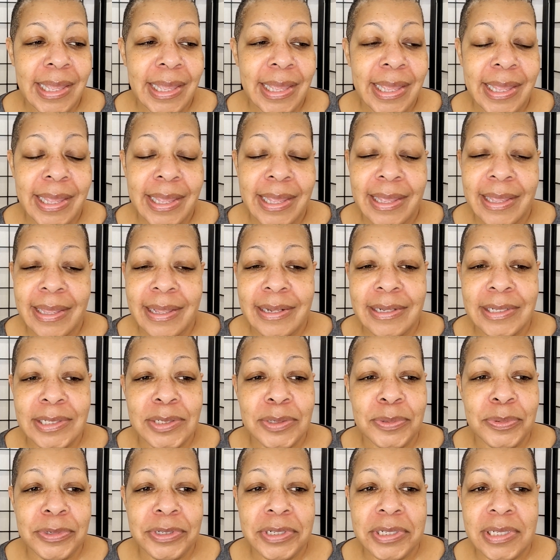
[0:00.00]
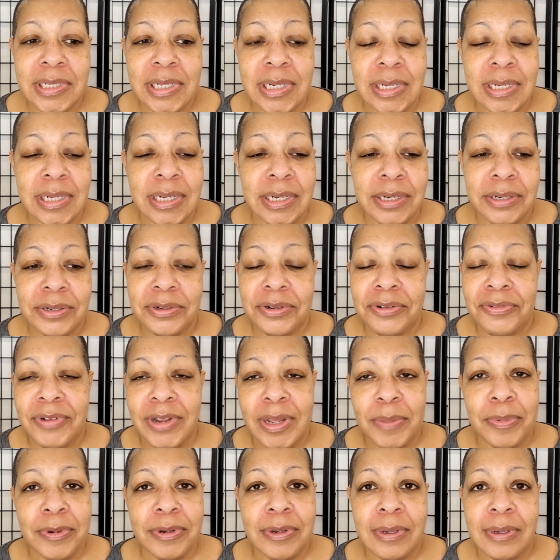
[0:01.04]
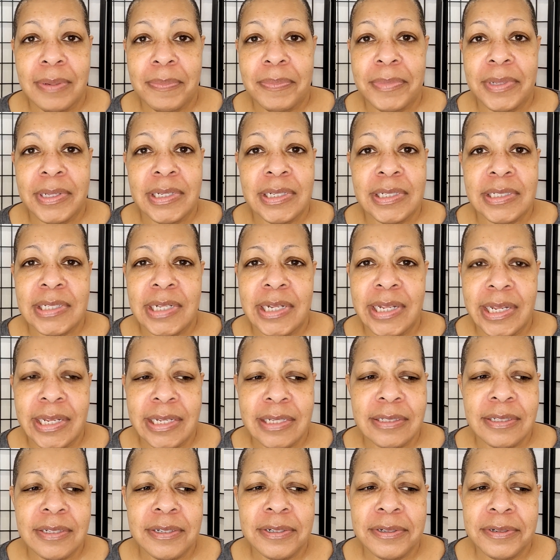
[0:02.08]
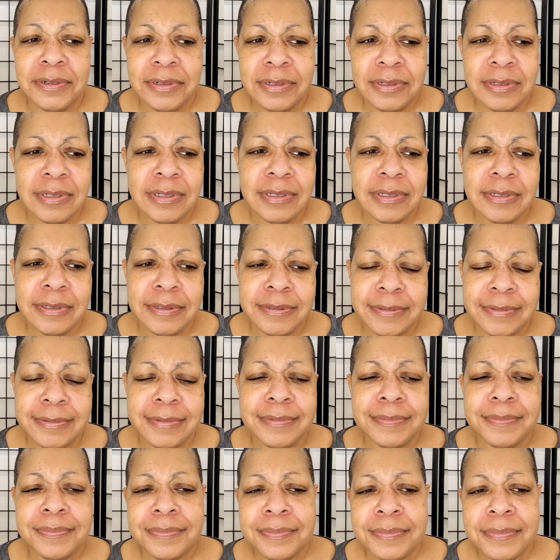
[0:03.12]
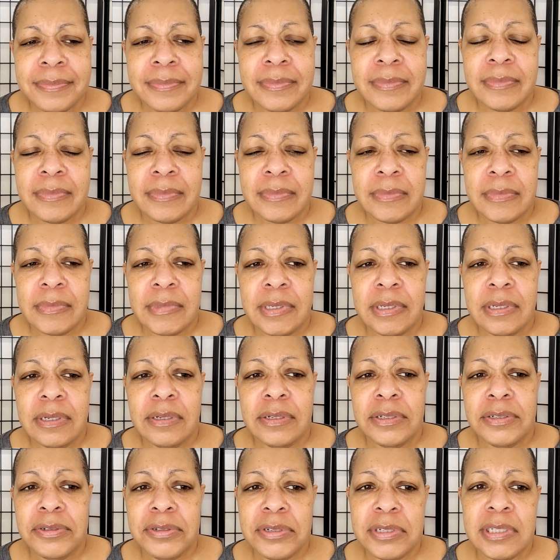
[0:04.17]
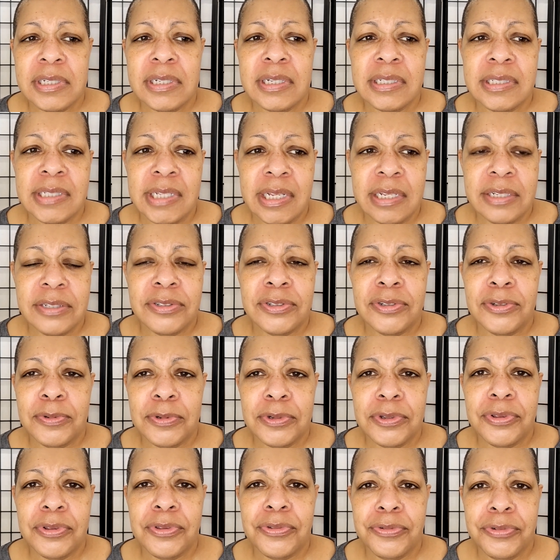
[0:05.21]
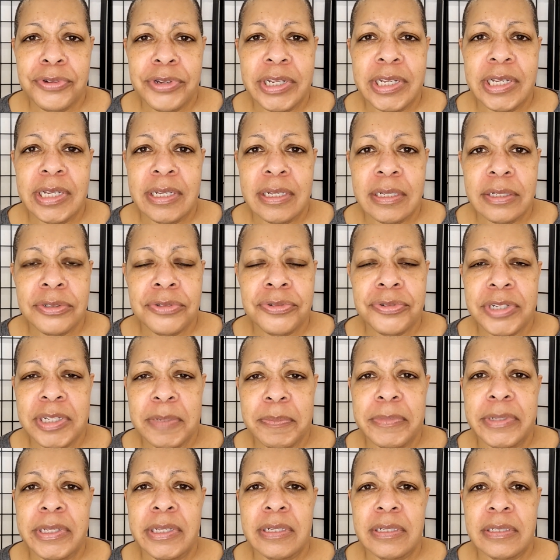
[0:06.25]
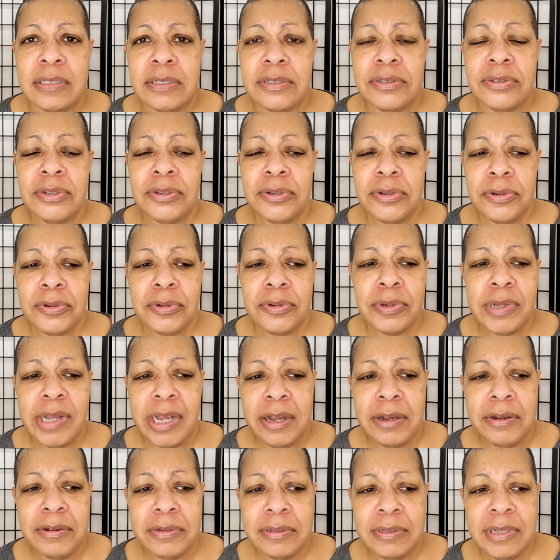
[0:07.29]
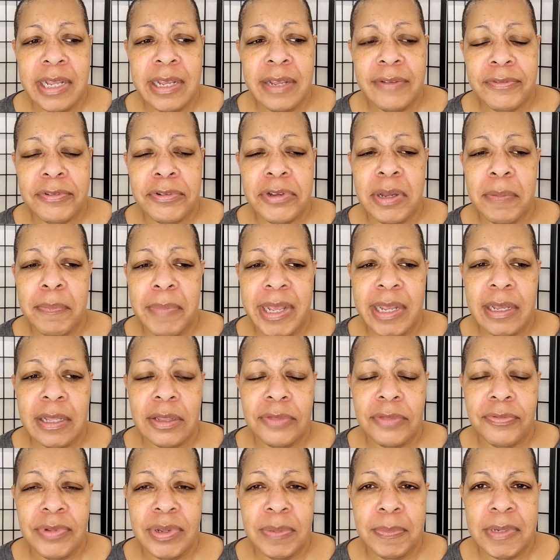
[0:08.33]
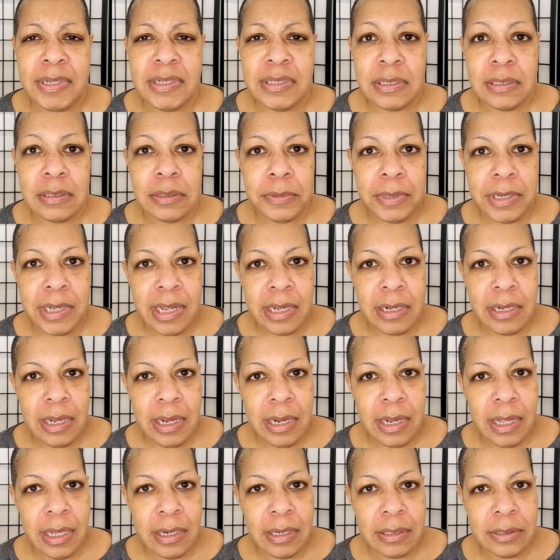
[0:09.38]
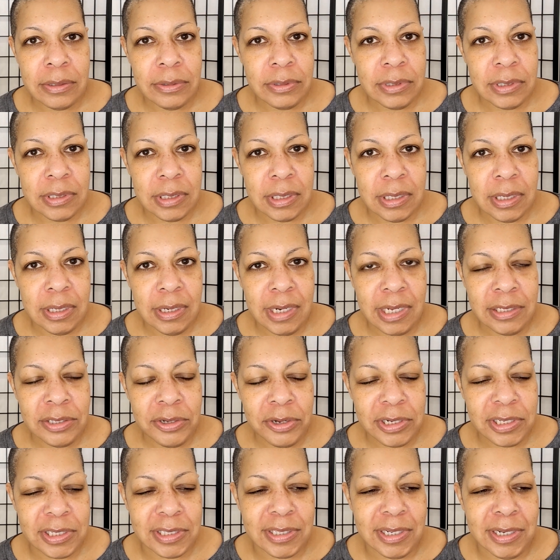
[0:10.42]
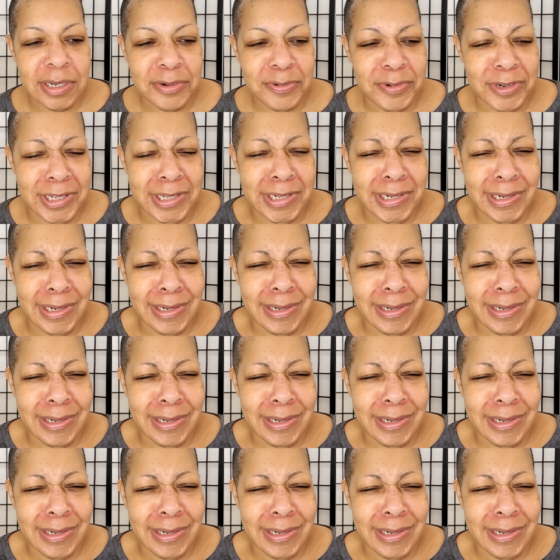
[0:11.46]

And so we're sitting there, you know, wrapping up. And he's like, so, you know, you know, usually it takes two or three treatments. And so I'll have you come back in three months. I said, I got to do this again. I started stuttering.